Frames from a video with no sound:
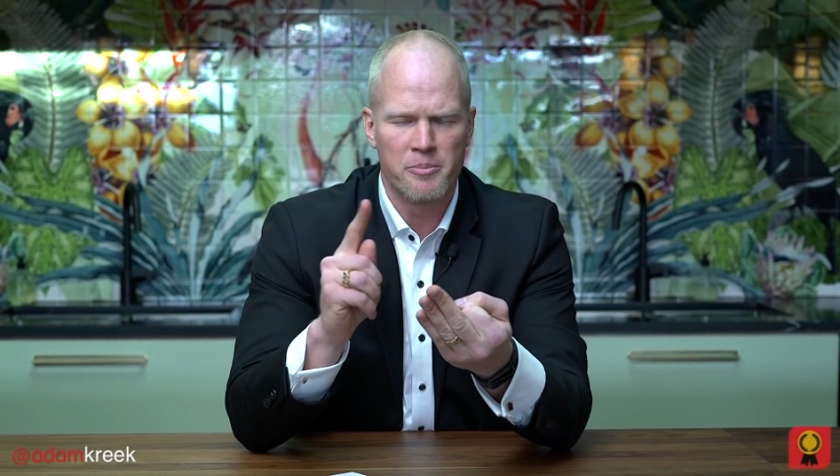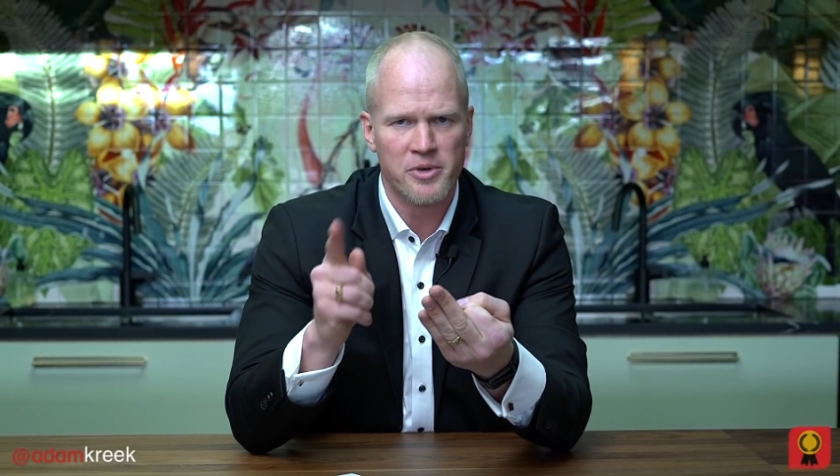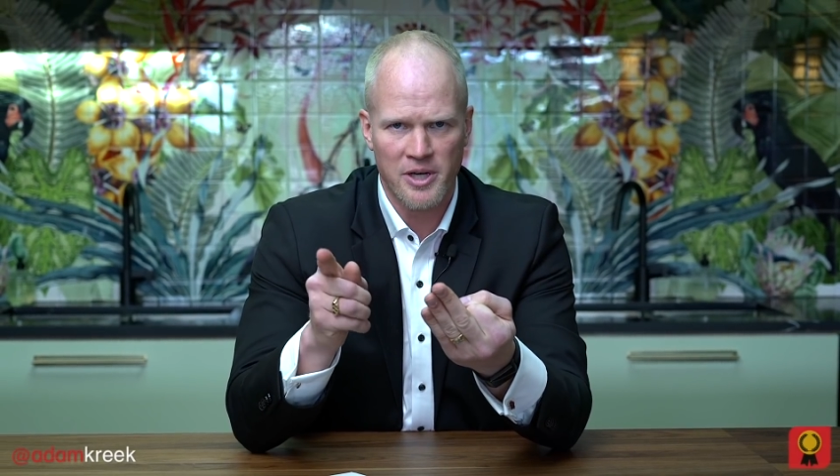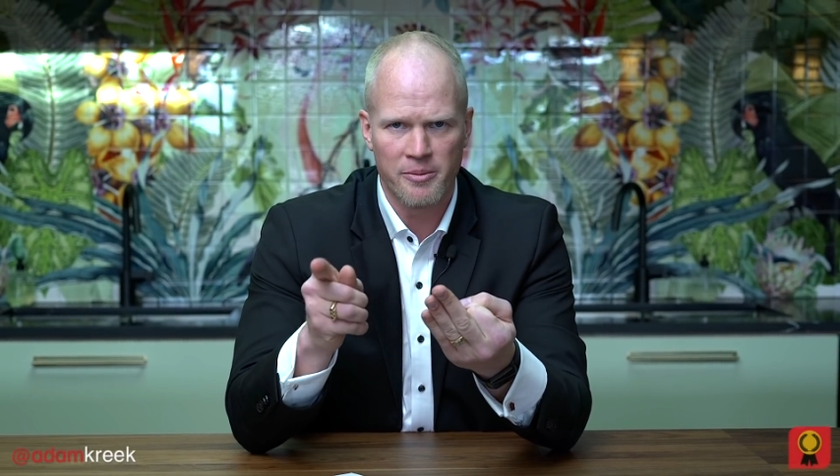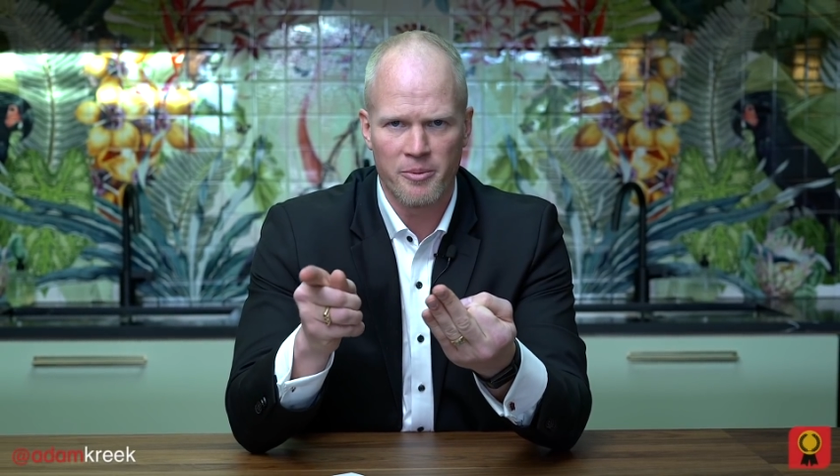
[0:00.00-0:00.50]

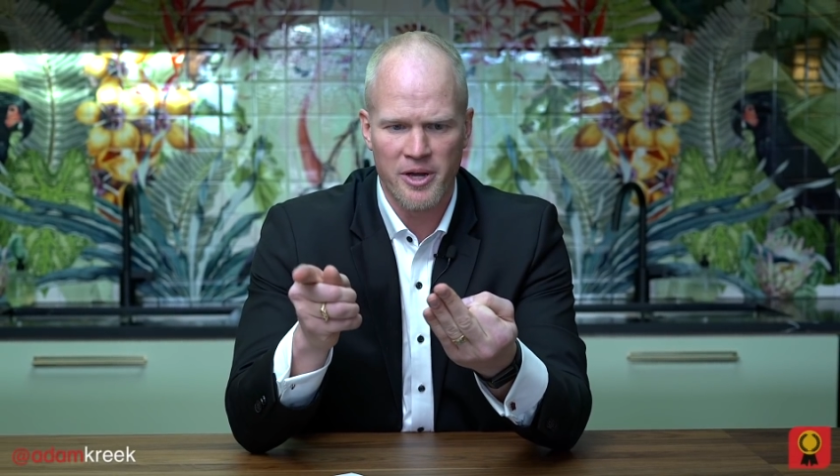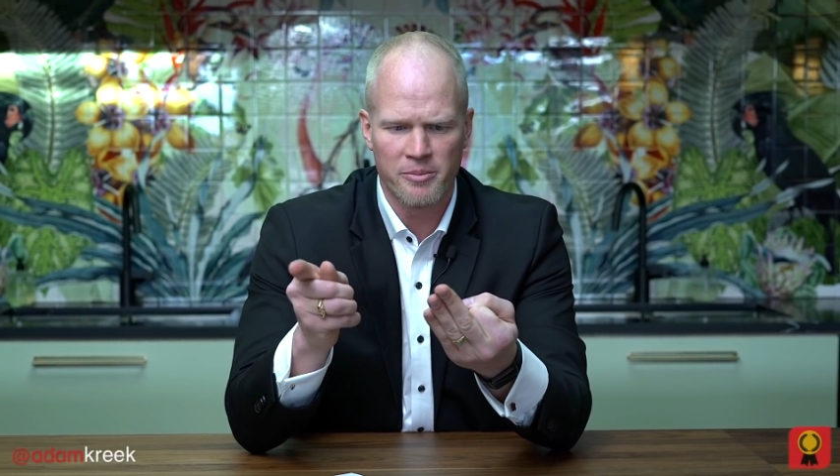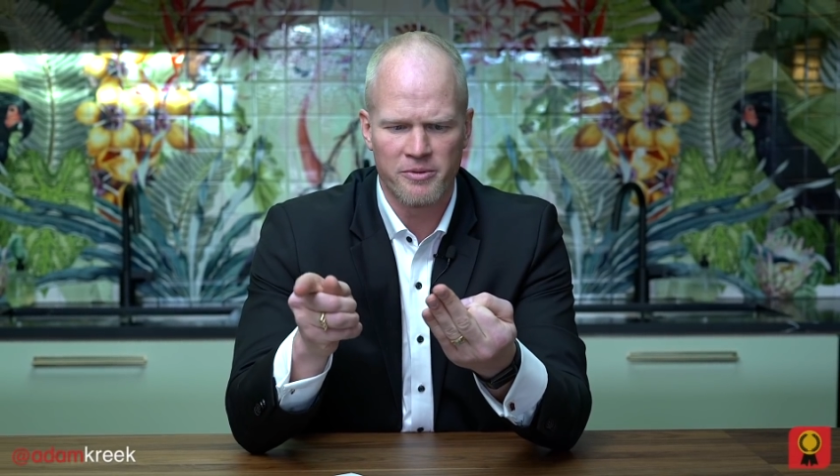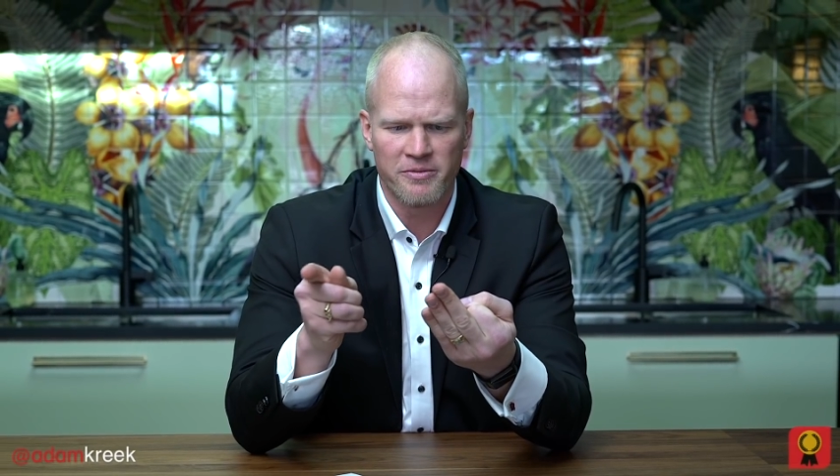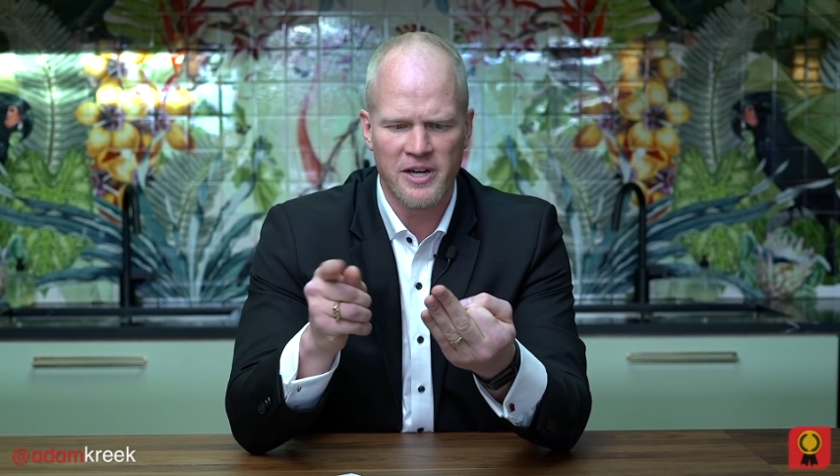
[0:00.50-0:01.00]
become a better
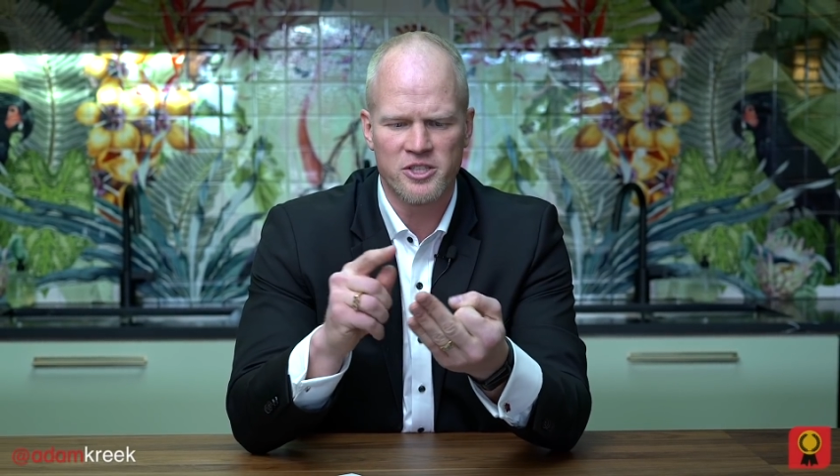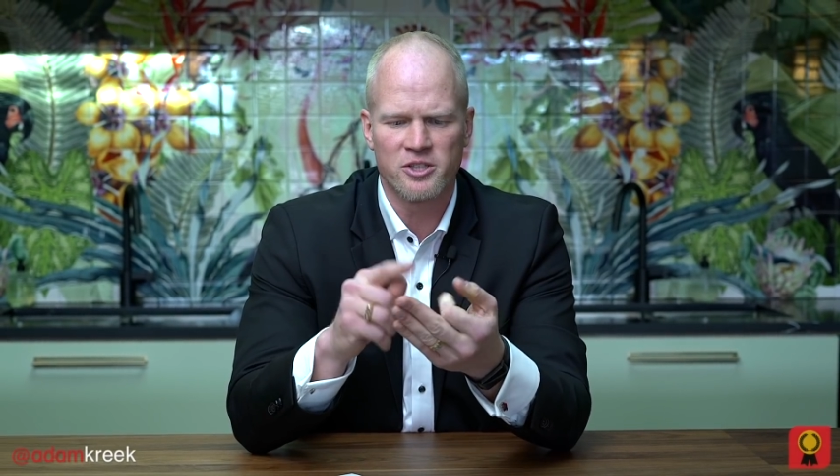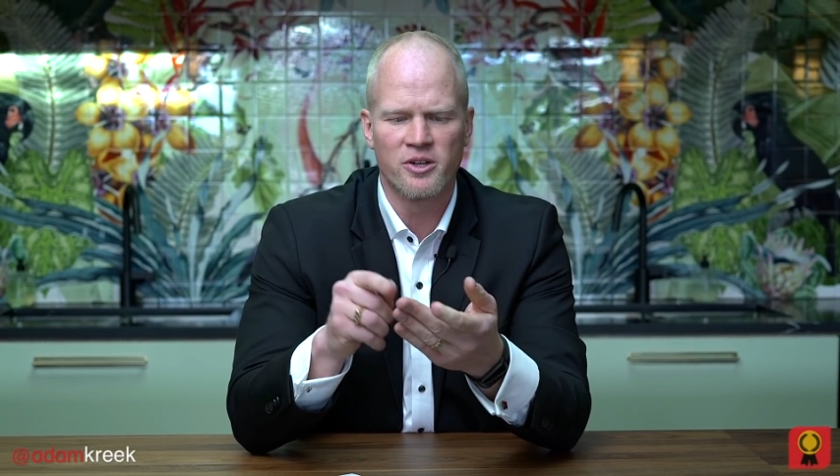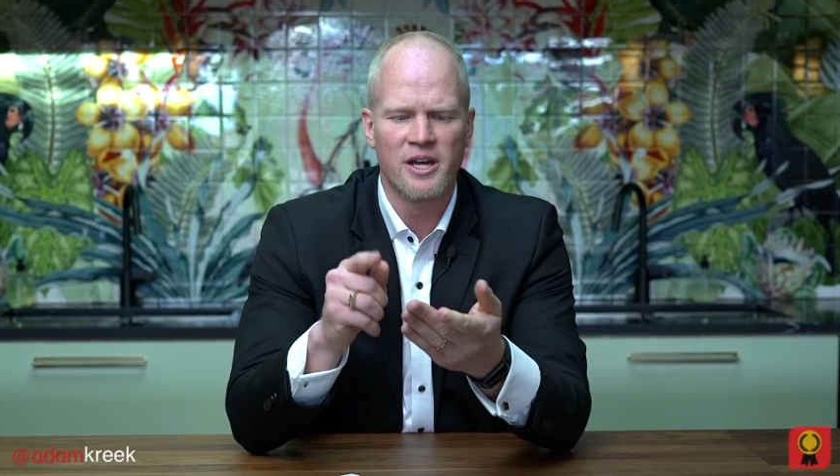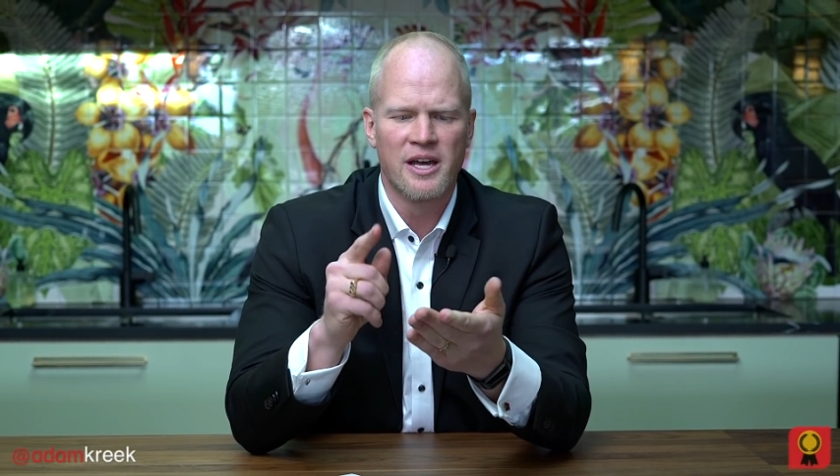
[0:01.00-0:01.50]

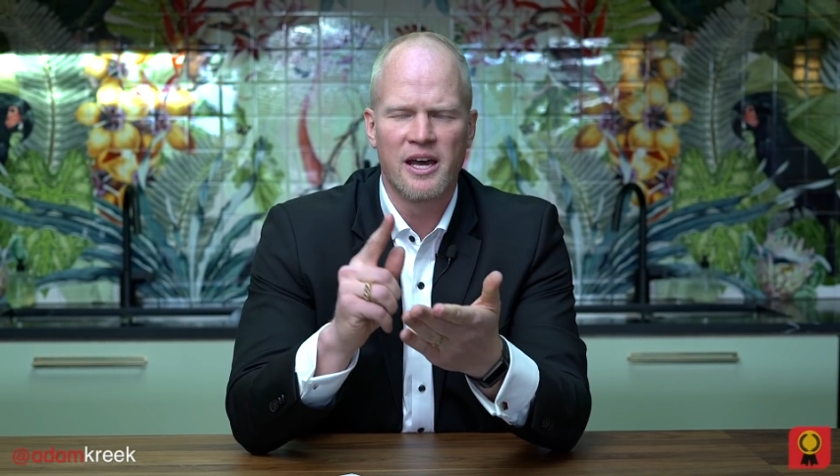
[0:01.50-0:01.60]
professional.